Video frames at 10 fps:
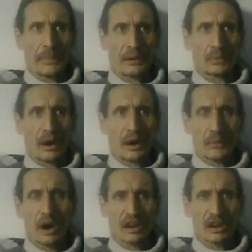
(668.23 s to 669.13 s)

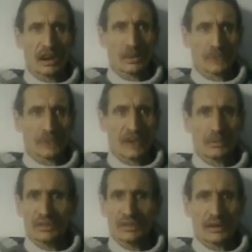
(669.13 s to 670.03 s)
what occurred was I
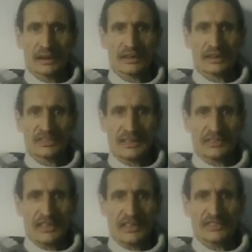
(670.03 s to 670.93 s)
wouldn't consent
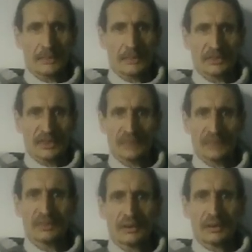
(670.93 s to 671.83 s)
to their
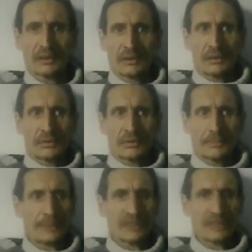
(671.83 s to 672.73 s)
summonses. The
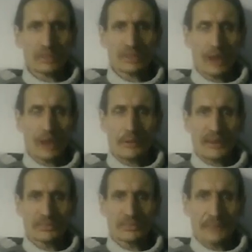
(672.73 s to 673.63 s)
police wouldn't
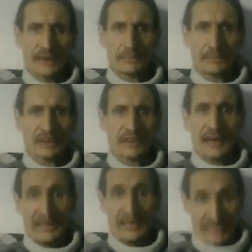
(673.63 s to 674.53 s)
arrest me because I
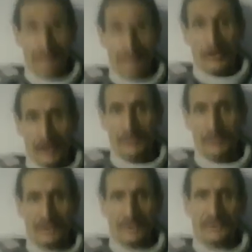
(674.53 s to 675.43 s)
had them on
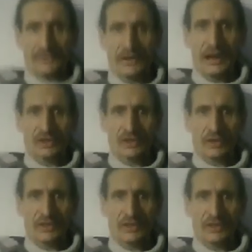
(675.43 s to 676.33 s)
notice of
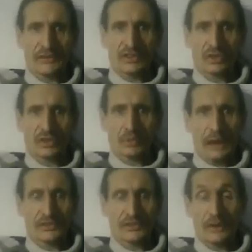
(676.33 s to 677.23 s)
treason evidence as
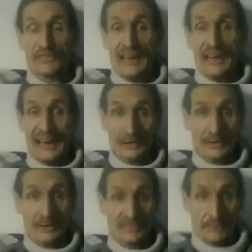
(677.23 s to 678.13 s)
well. So if they had
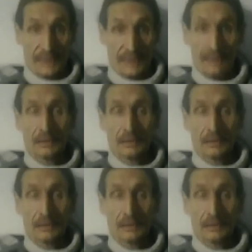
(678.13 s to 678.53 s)
arrested me,